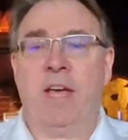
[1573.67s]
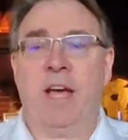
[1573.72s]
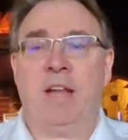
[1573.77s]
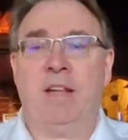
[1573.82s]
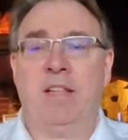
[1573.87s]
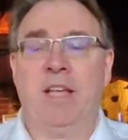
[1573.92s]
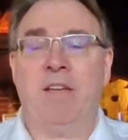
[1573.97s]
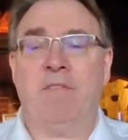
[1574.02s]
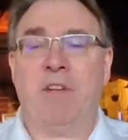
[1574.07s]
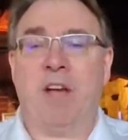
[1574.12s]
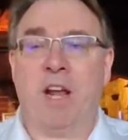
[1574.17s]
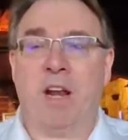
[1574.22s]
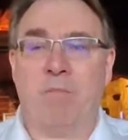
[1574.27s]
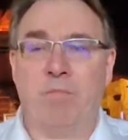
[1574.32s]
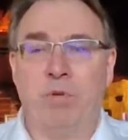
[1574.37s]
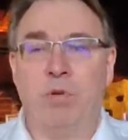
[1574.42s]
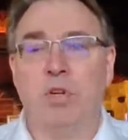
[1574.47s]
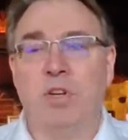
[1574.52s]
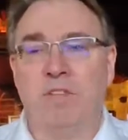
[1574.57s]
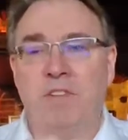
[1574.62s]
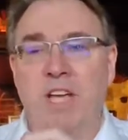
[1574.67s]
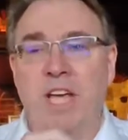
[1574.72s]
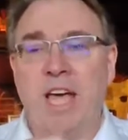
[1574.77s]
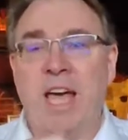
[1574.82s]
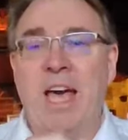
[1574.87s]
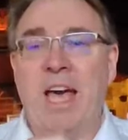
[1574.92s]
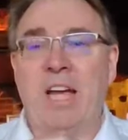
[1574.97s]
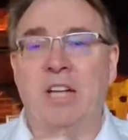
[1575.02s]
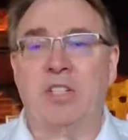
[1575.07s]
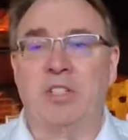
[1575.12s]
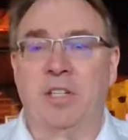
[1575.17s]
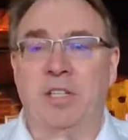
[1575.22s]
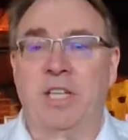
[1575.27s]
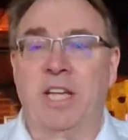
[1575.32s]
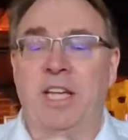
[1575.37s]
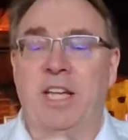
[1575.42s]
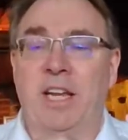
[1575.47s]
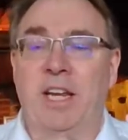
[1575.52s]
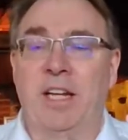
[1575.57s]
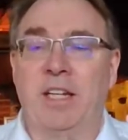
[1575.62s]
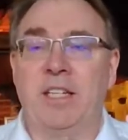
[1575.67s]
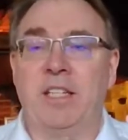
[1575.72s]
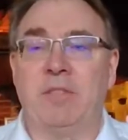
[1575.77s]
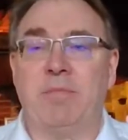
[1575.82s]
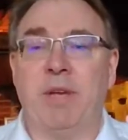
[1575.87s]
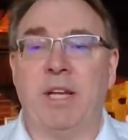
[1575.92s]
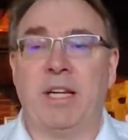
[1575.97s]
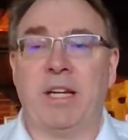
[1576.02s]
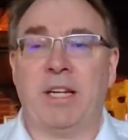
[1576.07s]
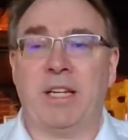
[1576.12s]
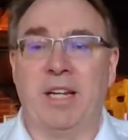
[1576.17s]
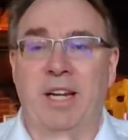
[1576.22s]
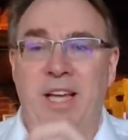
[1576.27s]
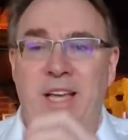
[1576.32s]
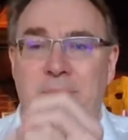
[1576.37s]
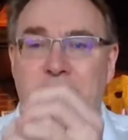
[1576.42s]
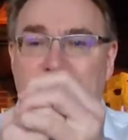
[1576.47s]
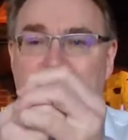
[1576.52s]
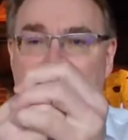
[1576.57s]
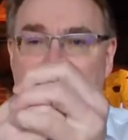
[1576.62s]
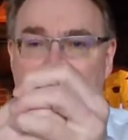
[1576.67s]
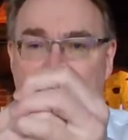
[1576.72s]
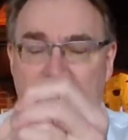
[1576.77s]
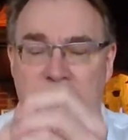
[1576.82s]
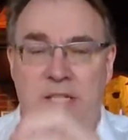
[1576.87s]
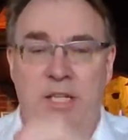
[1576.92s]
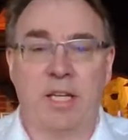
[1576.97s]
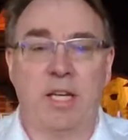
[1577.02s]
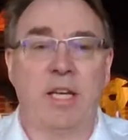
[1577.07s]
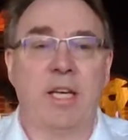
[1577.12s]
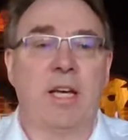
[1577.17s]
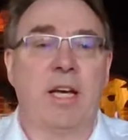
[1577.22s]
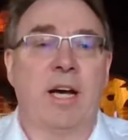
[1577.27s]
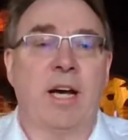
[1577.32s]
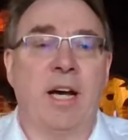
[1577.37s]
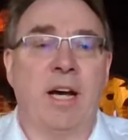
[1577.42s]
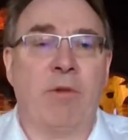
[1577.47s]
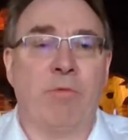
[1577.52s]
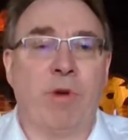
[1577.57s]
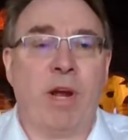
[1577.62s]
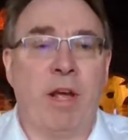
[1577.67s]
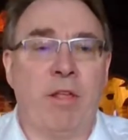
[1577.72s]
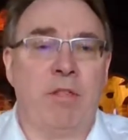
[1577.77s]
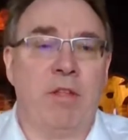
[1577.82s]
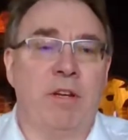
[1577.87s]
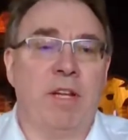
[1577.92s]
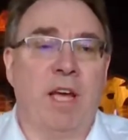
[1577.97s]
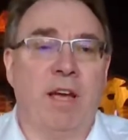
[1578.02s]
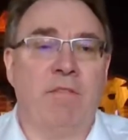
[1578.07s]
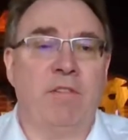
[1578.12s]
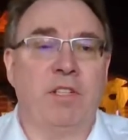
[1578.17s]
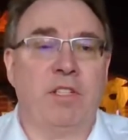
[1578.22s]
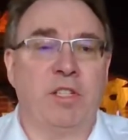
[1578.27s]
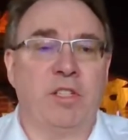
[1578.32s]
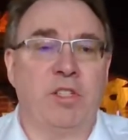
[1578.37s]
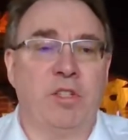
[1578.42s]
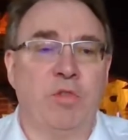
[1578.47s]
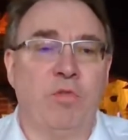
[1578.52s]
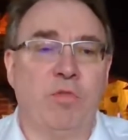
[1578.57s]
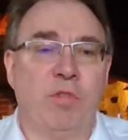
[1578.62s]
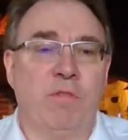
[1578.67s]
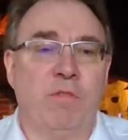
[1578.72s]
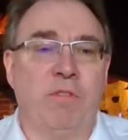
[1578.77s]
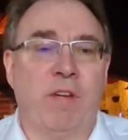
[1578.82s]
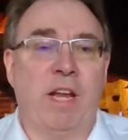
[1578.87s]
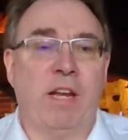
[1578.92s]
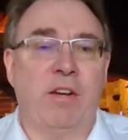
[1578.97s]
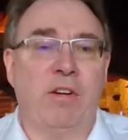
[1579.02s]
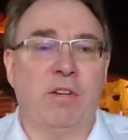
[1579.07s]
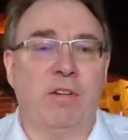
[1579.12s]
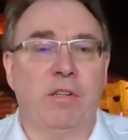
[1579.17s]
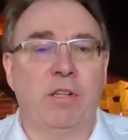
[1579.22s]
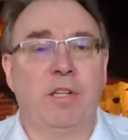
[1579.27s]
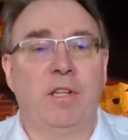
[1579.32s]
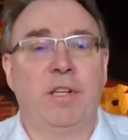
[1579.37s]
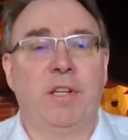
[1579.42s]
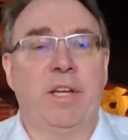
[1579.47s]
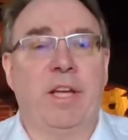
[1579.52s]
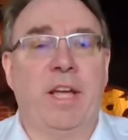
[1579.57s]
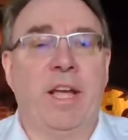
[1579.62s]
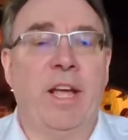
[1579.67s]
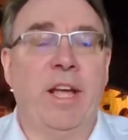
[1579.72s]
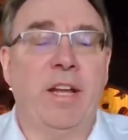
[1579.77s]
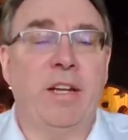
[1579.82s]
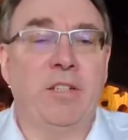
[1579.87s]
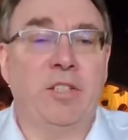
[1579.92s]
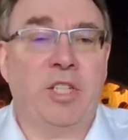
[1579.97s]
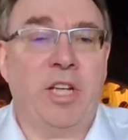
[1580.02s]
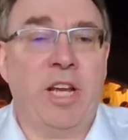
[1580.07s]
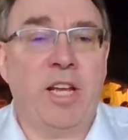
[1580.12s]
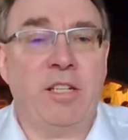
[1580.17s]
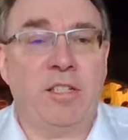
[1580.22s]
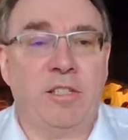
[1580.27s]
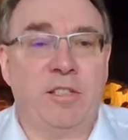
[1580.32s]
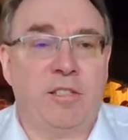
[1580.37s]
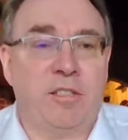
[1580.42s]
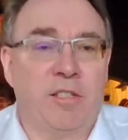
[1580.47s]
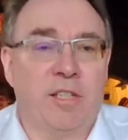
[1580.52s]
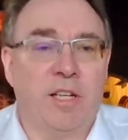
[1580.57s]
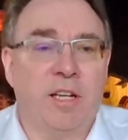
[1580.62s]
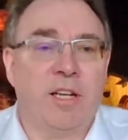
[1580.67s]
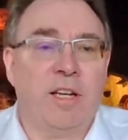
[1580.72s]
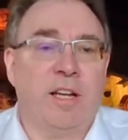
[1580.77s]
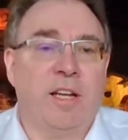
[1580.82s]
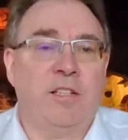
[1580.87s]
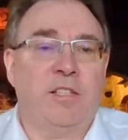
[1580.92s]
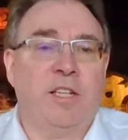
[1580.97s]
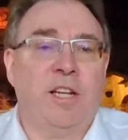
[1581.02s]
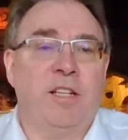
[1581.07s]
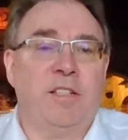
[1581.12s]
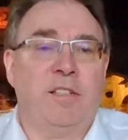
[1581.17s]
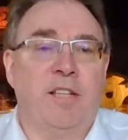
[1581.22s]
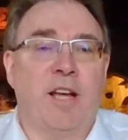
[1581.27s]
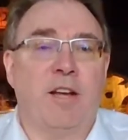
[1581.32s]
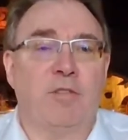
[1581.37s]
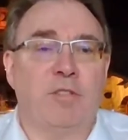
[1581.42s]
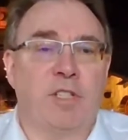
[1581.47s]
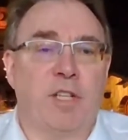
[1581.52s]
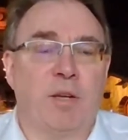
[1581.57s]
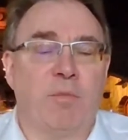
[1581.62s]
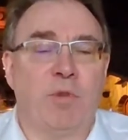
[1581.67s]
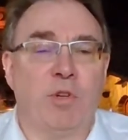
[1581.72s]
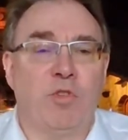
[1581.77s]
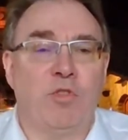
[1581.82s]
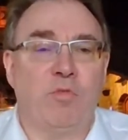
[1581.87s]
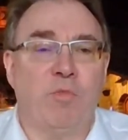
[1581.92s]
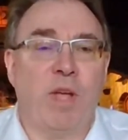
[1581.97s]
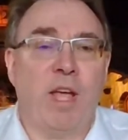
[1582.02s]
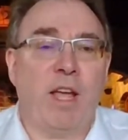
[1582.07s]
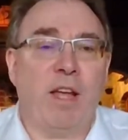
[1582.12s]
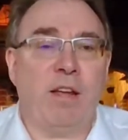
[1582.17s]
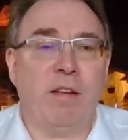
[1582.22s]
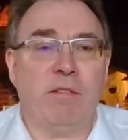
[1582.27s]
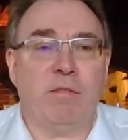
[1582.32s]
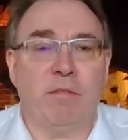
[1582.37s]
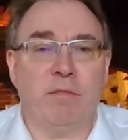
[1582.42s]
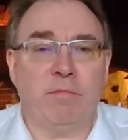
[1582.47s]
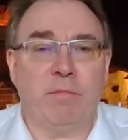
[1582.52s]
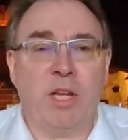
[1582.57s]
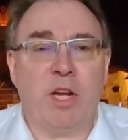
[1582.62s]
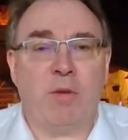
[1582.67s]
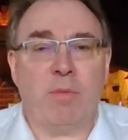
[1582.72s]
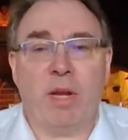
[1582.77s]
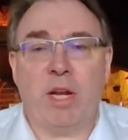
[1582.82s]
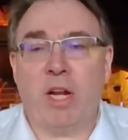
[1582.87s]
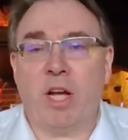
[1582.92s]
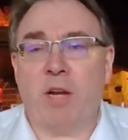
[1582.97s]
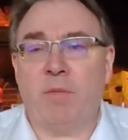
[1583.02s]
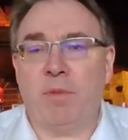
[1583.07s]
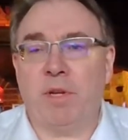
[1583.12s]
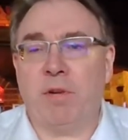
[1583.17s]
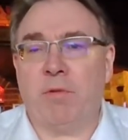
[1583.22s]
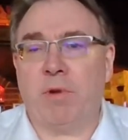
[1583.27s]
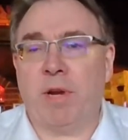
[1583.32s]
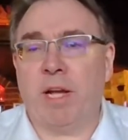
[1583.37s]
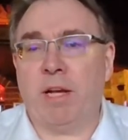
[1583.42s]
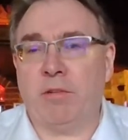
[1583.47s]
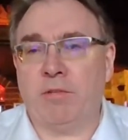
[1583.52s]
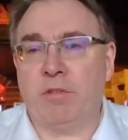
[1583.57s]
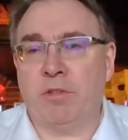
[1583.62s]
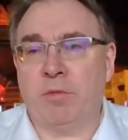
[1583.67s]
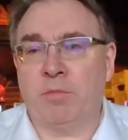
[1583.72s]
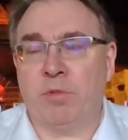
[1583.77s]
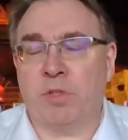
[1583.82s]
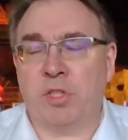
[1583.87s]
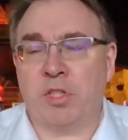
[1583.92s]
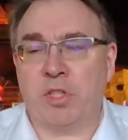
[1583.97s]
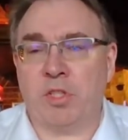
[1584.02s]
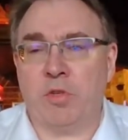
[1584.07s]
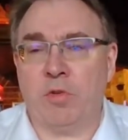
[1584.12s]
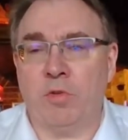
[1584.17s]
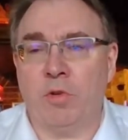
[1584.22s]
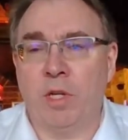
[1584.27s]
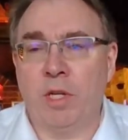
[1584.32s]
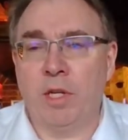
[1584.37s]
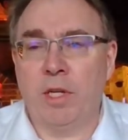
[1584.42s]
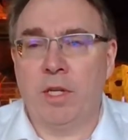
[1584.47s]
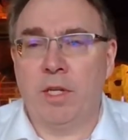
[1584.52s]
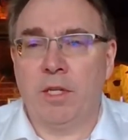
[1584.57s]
that they've got a pool of cash that they can at least make a claim against, rather than having to sue the vendor and chase down someone who may or may not be around to pursue.